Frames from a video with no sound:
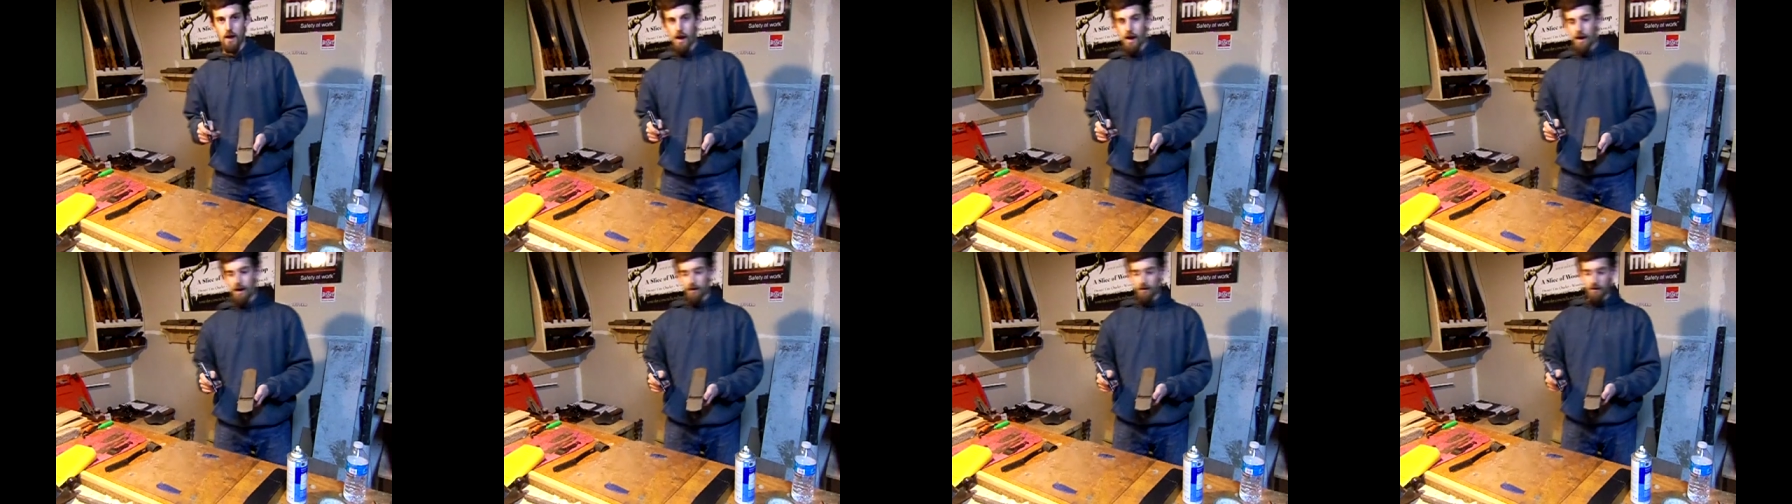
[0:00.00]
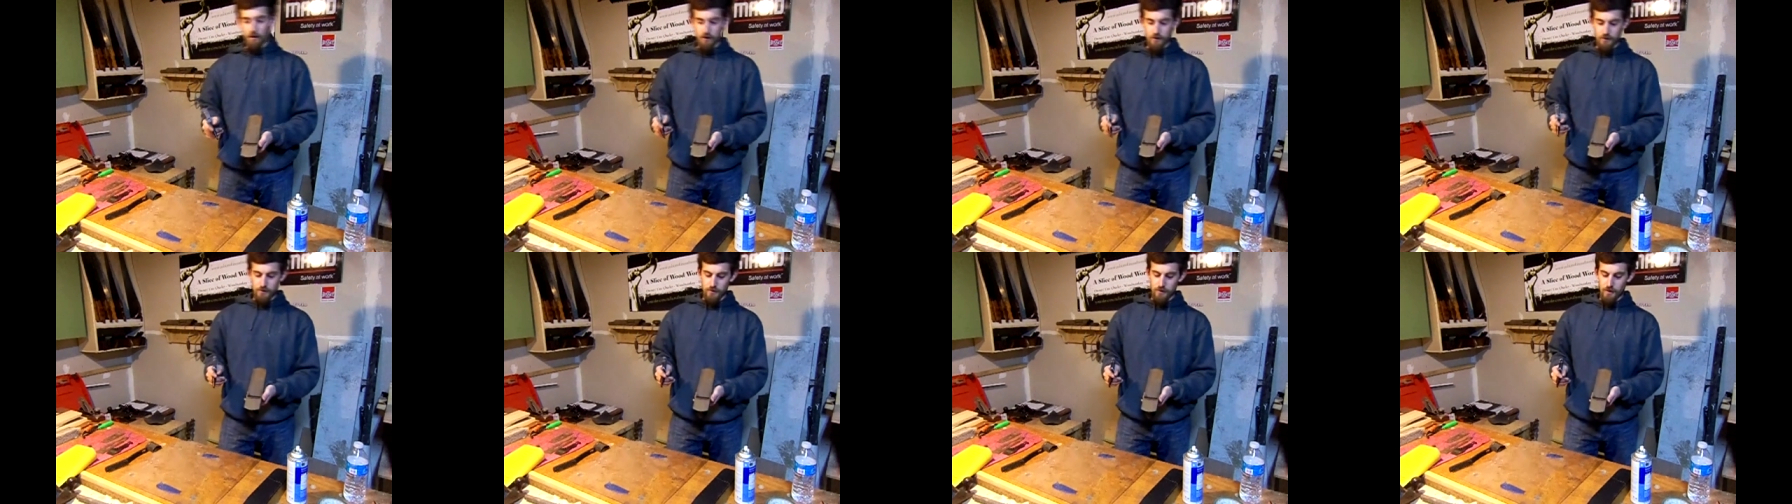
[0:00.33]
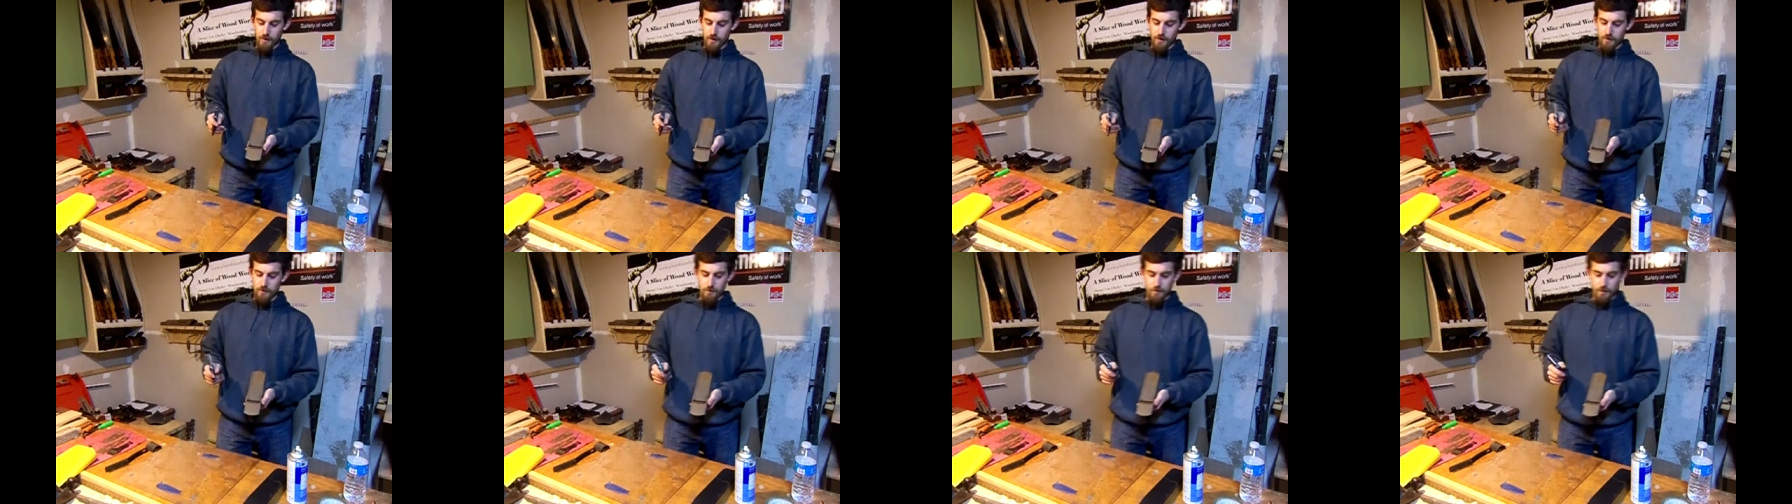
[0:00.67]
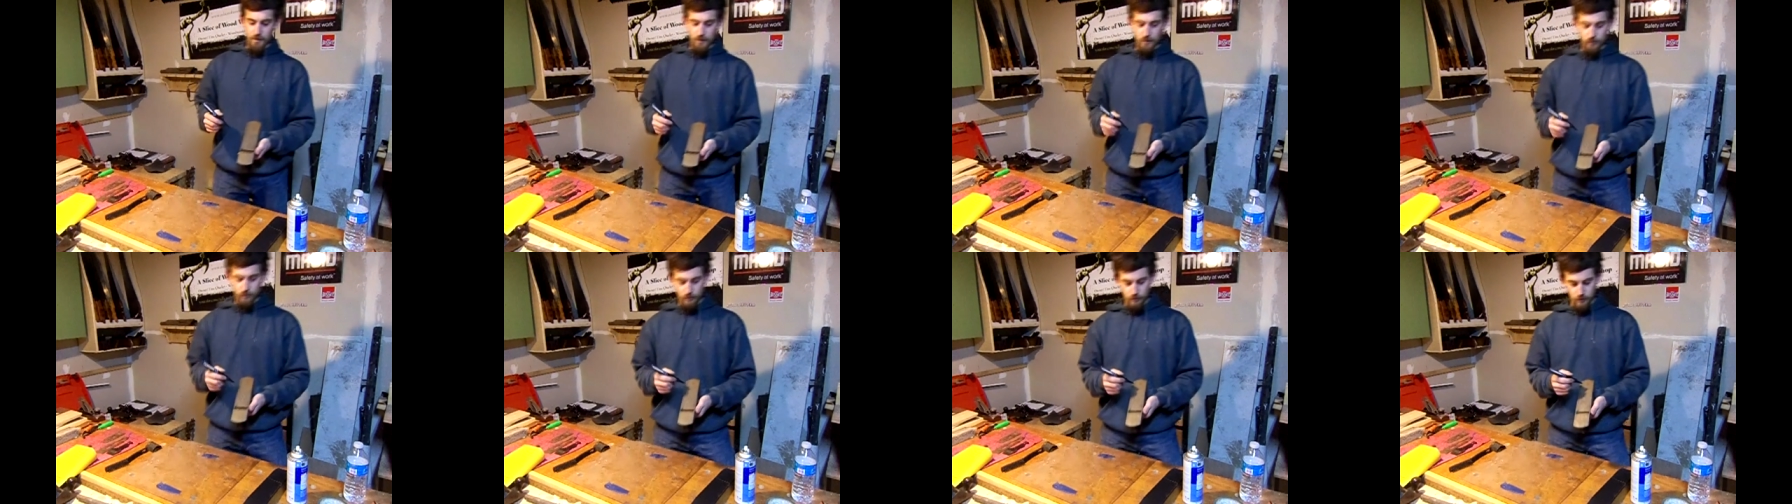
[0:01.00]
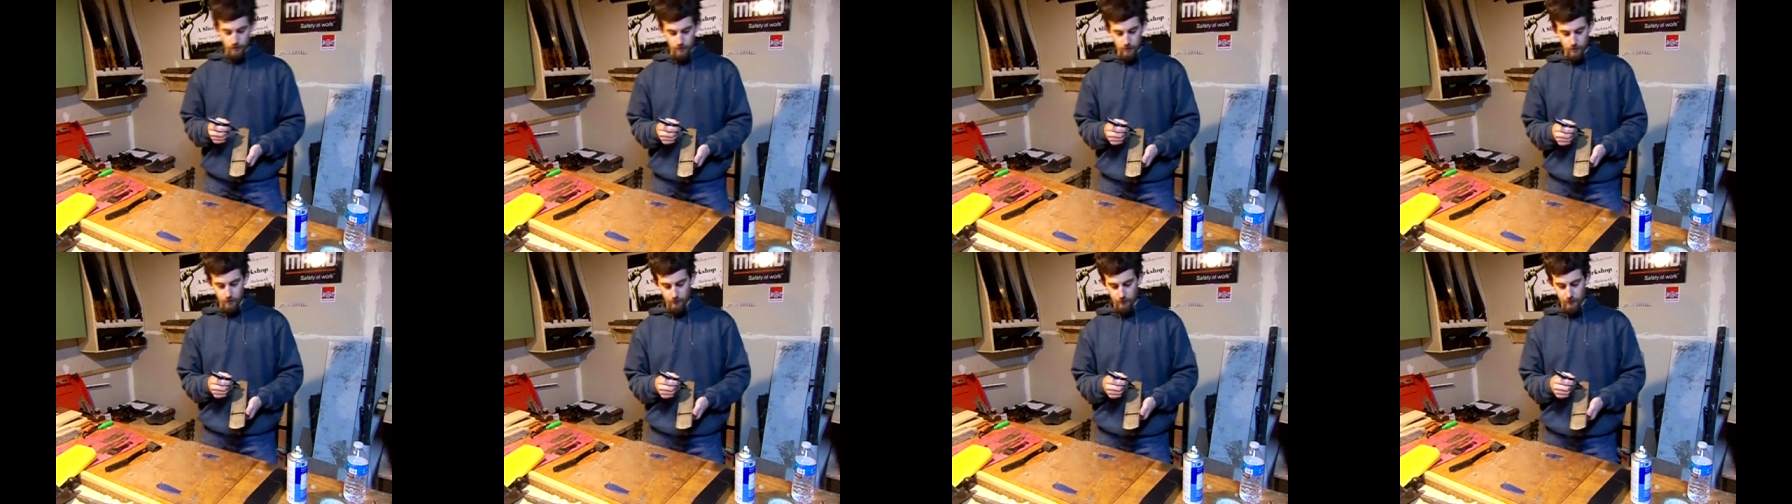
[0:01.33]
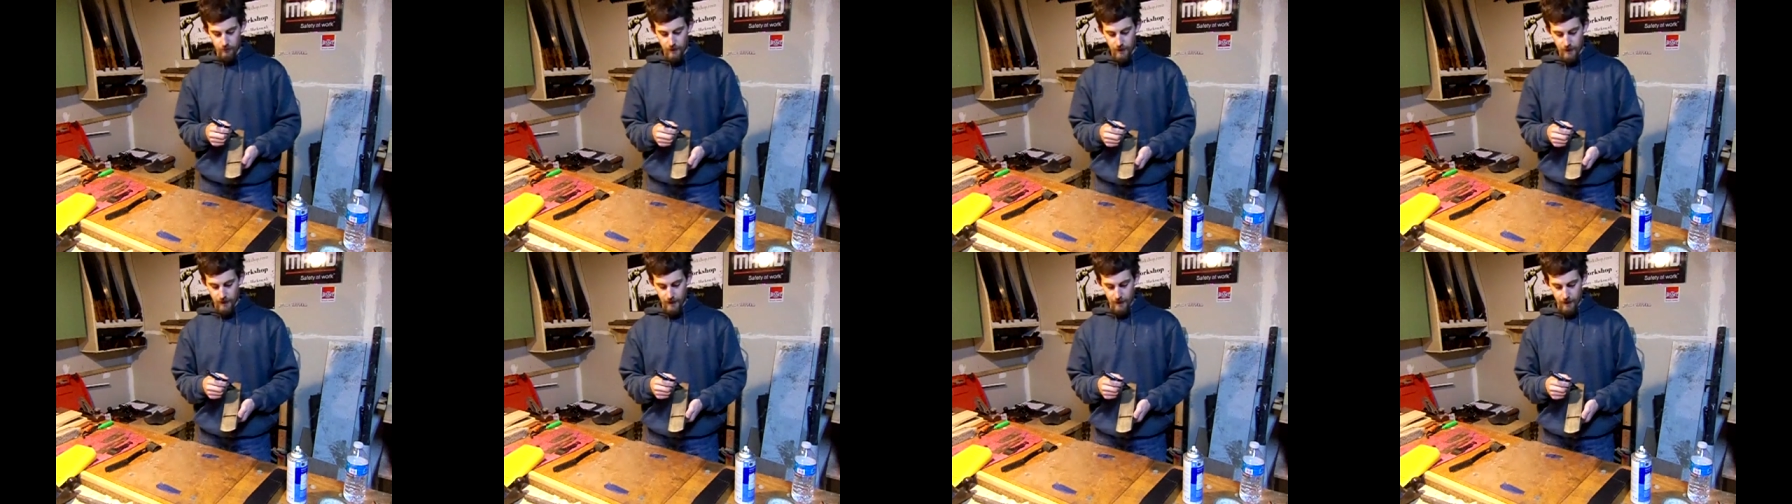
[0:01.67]
I also like to make sure
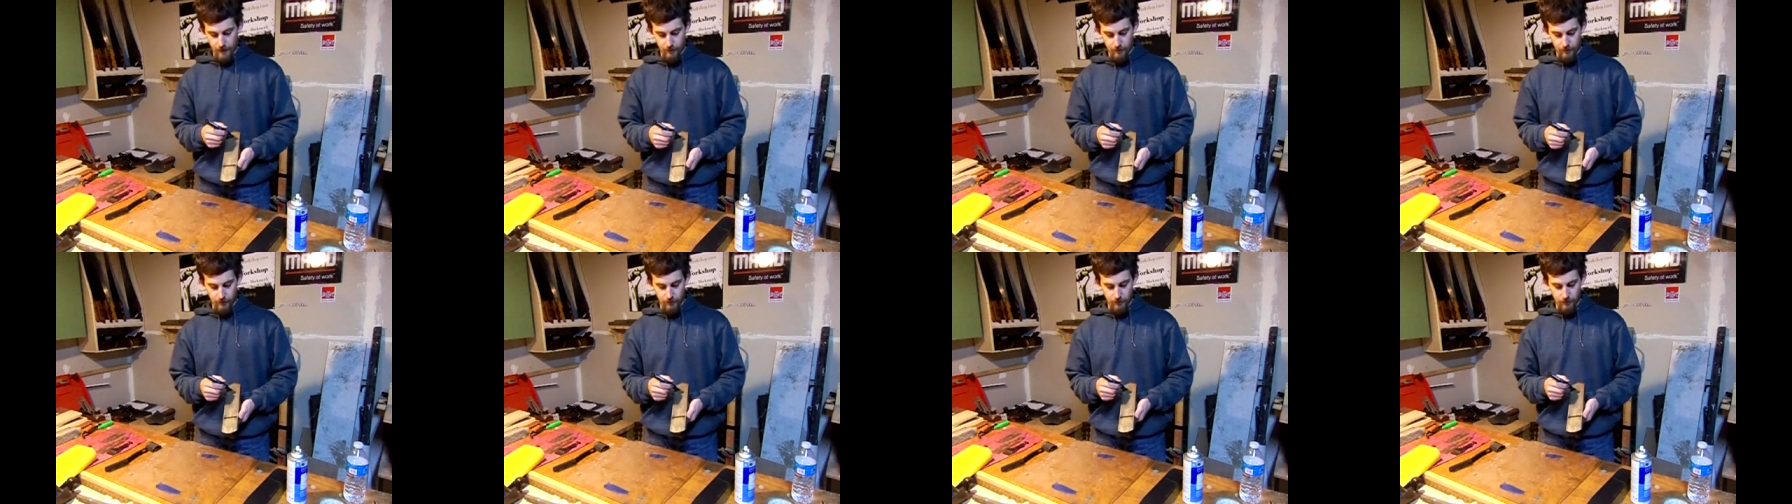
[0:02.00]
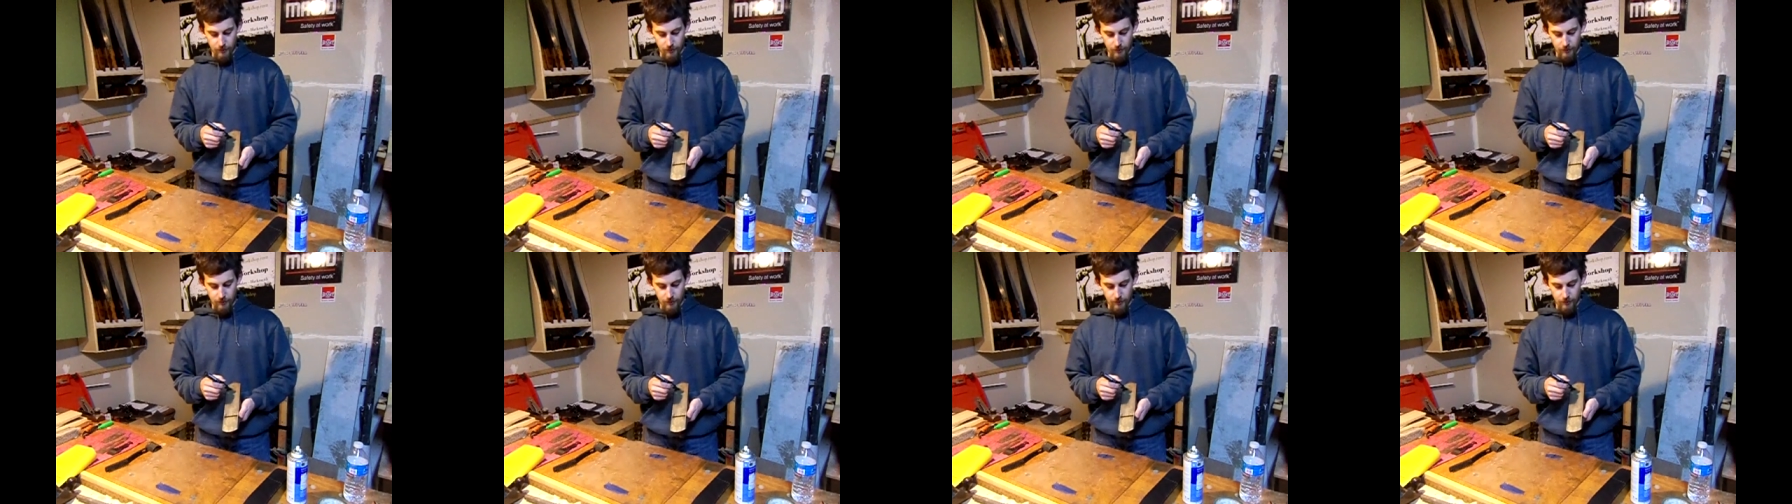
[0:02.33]
that